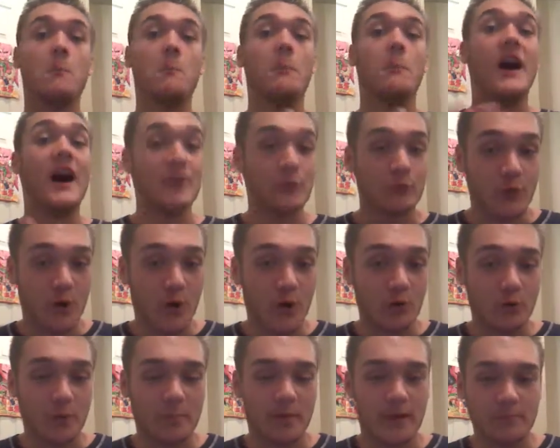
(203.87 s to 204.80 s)

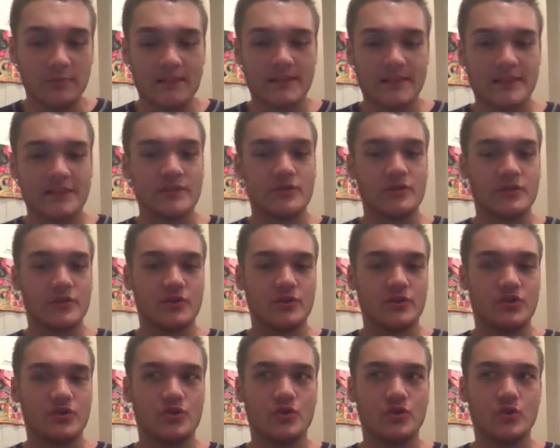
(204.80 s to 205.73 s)
Monroe Republic,
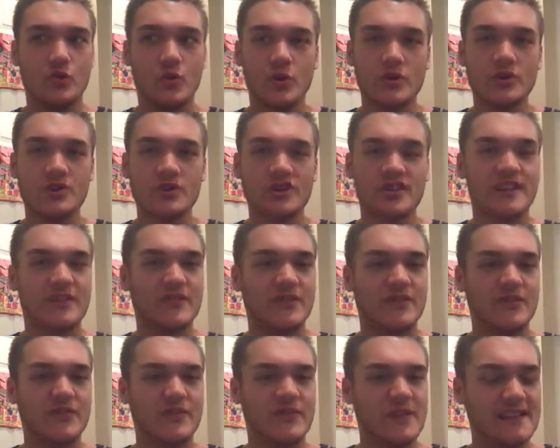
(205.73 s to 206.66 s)
the uh, Georgia
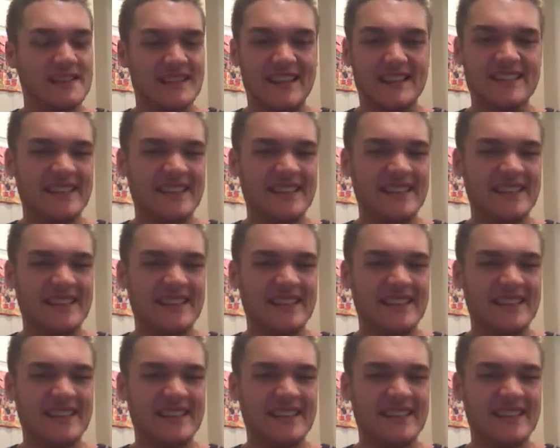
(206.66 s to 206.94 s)
Conf is it?